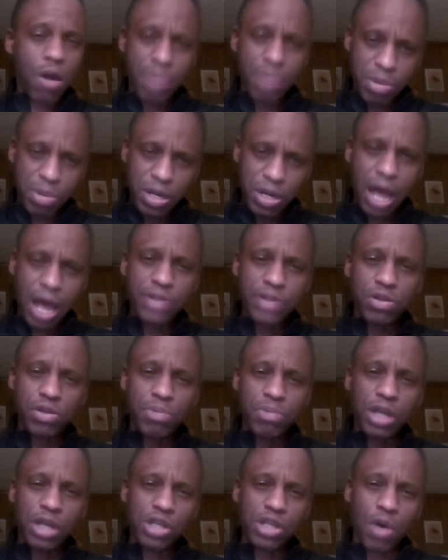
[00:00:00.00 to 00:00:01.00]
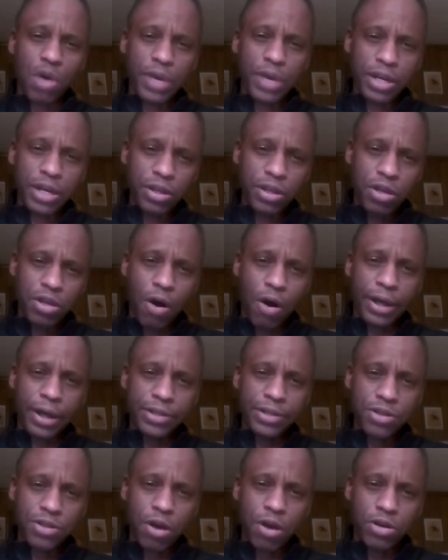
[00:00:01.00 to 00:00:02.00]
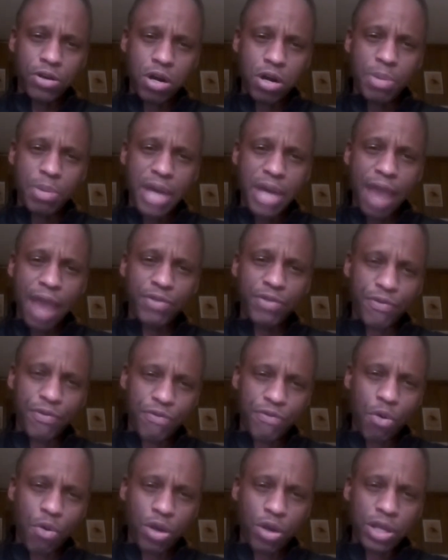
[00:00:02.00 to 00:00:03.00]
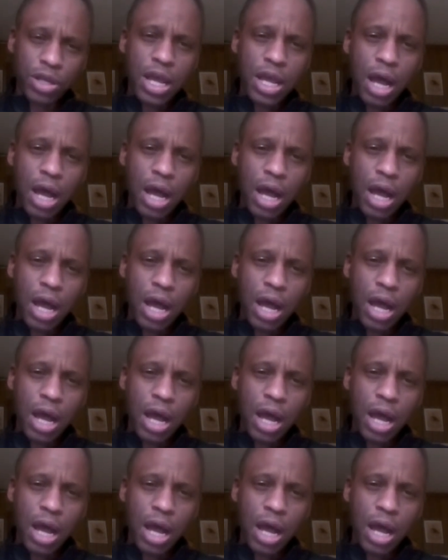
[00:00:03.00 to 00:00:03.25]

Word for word: maybe not so much going into the Arkansas Derby after fourth